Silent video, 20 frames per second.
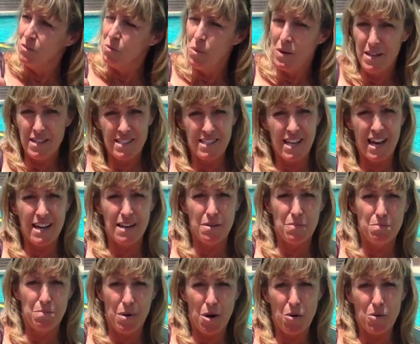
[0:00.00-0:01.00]
What does that
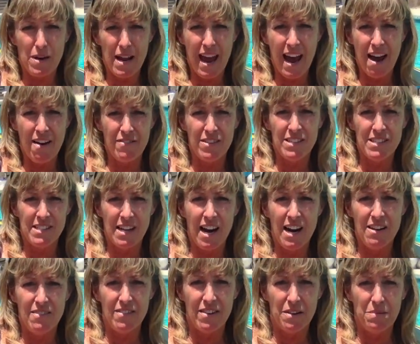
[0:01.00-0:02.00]
boat have
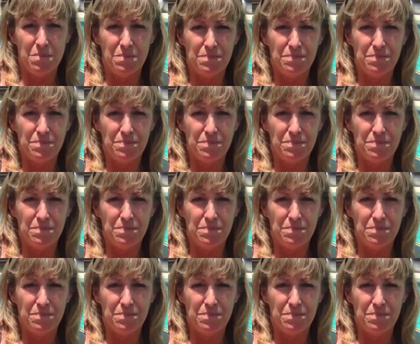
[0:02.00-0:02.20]
inside of it?